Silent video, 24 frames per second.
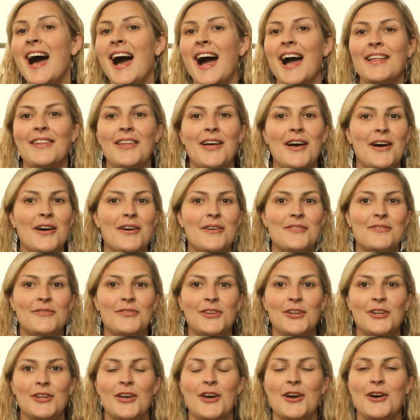I love
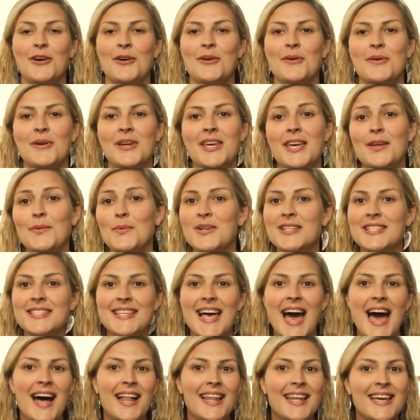quinoa
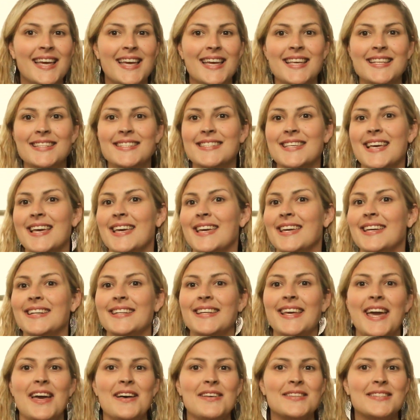salads
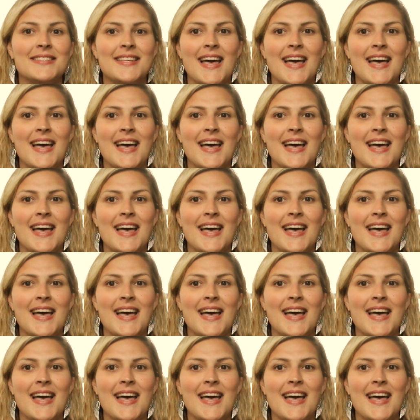and kale